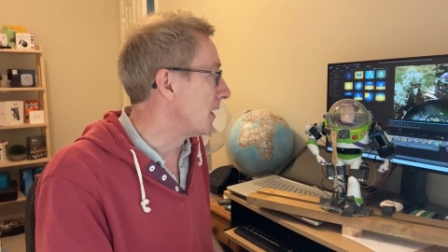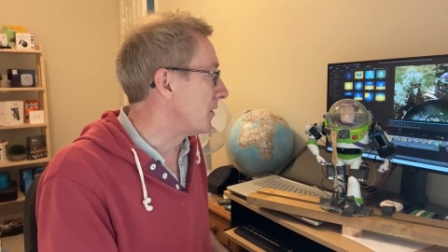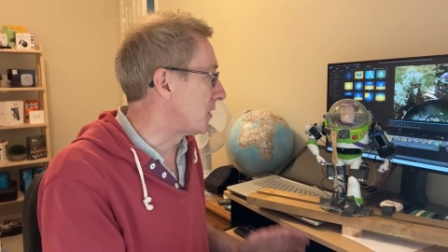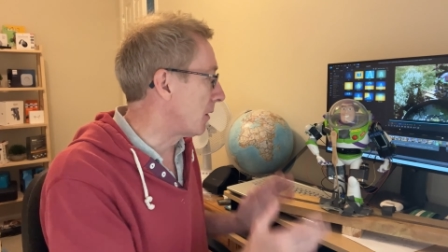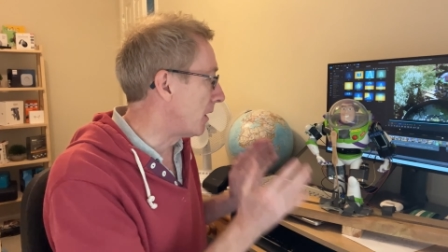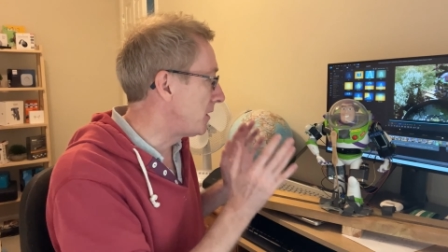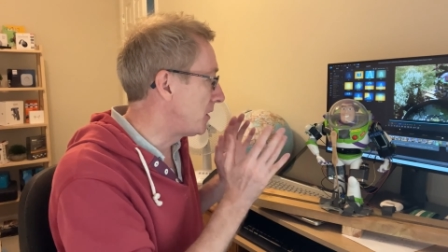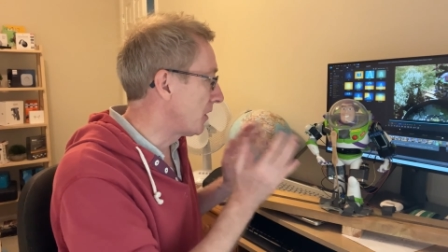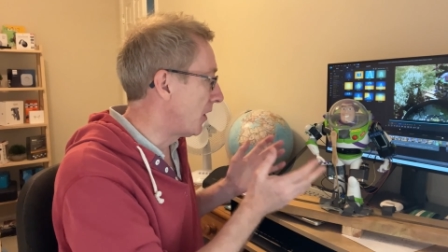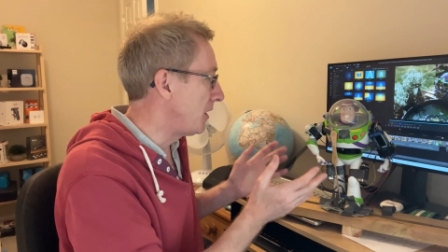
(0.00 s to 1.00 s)
So I
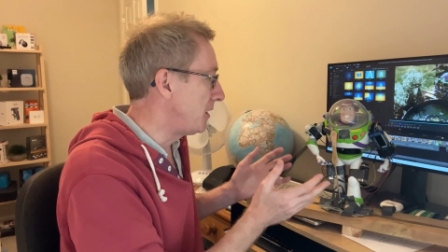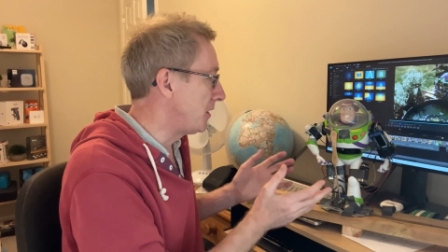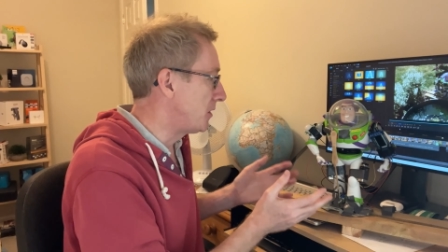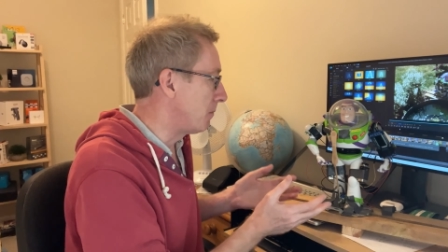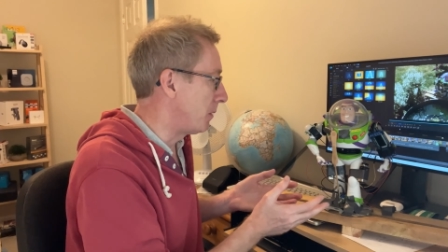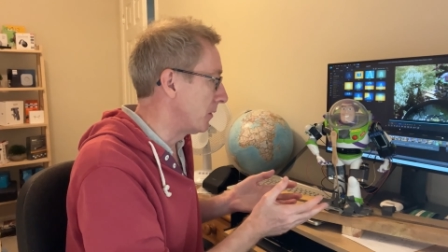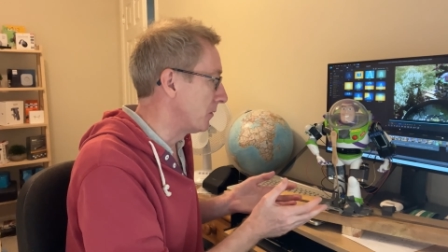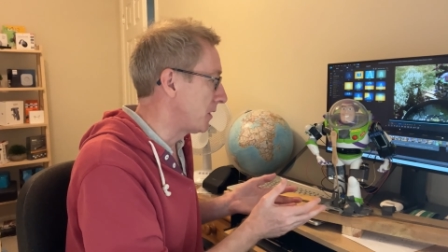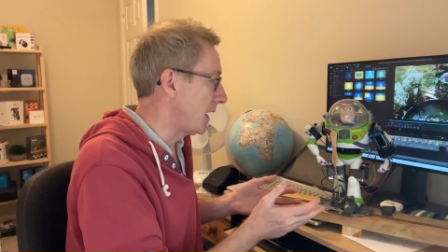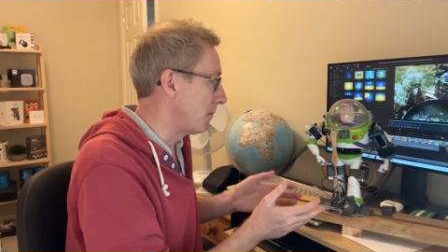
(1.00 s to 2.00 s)
decided to
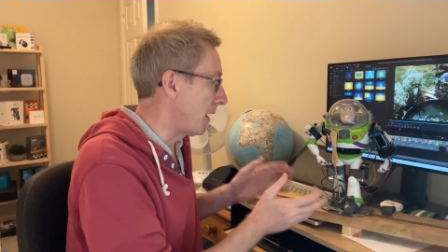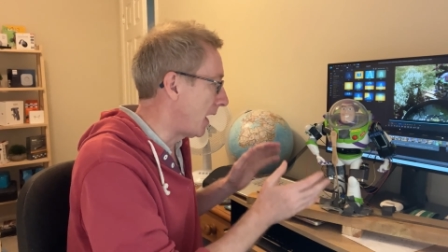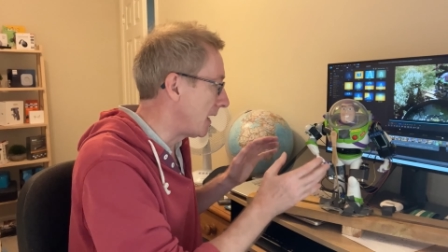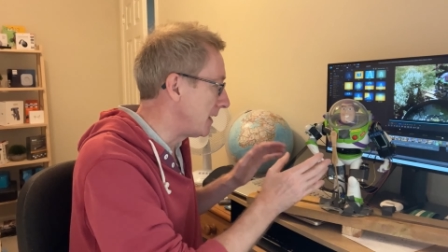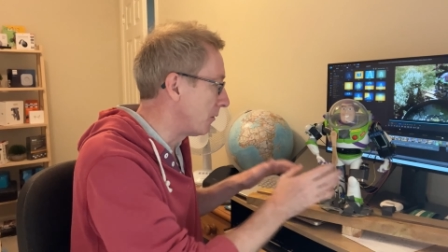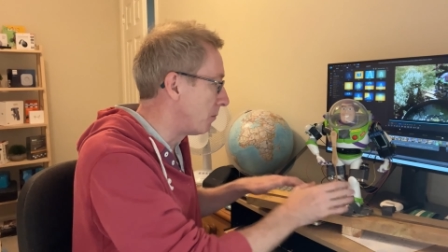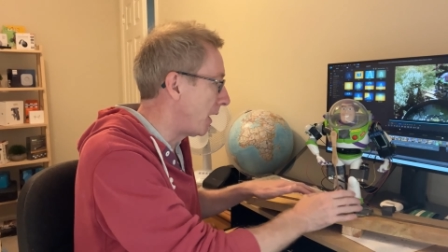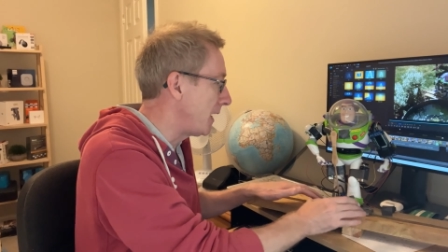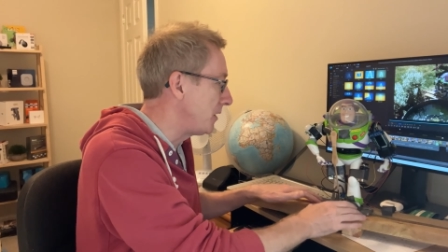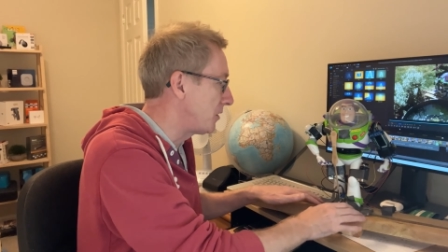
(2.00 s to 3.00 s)
build him a little
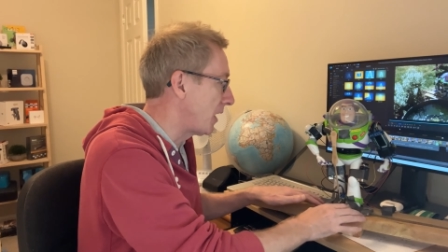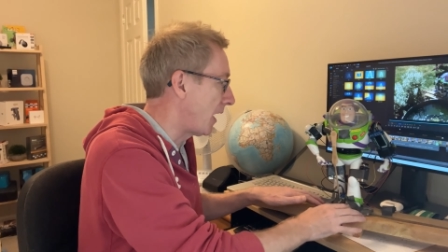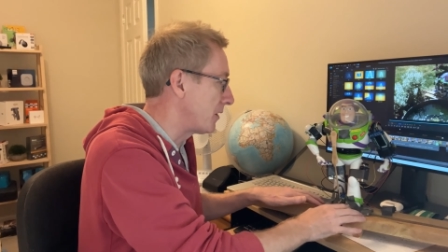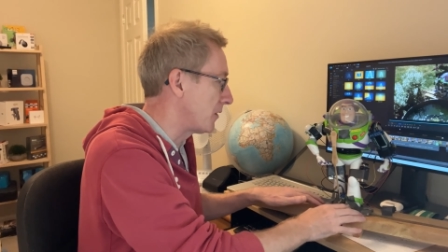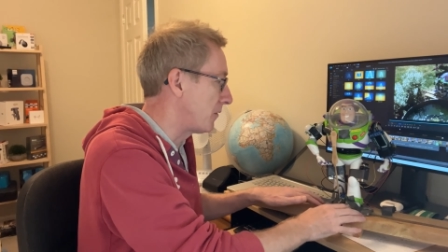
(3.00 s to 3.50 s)
base out of